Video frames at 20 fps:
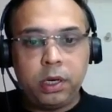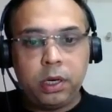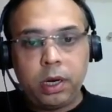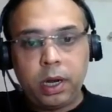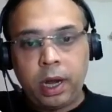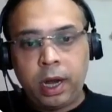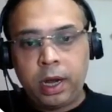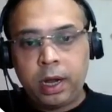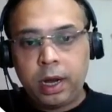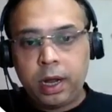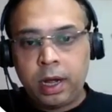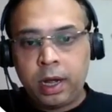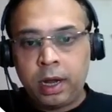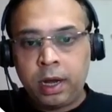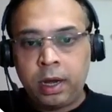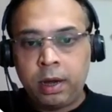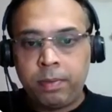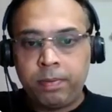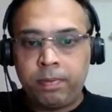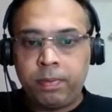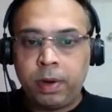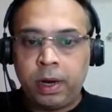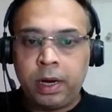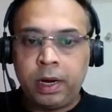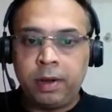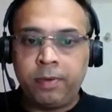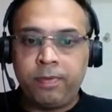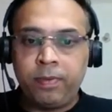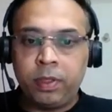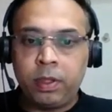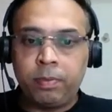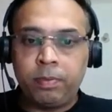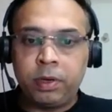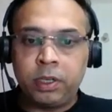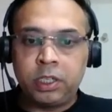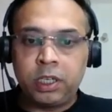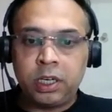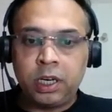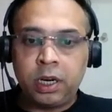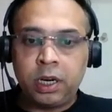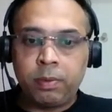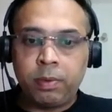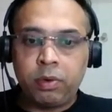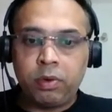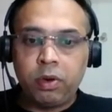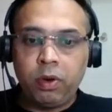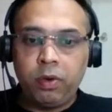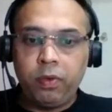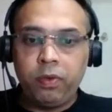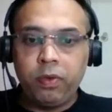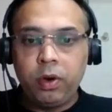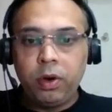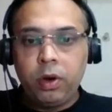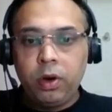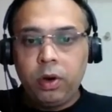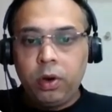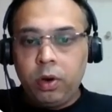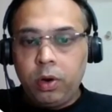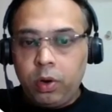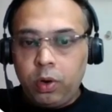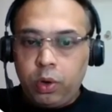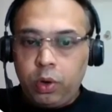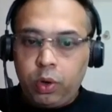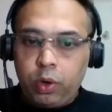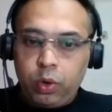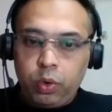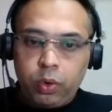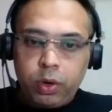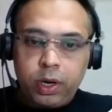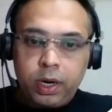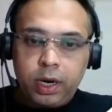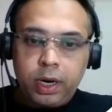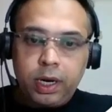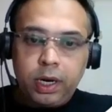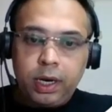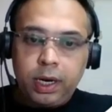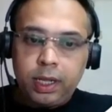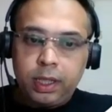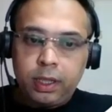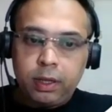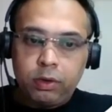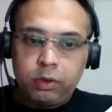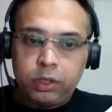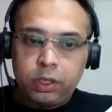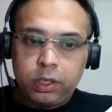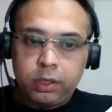and I'll end up with a budgeted amount of 210,000.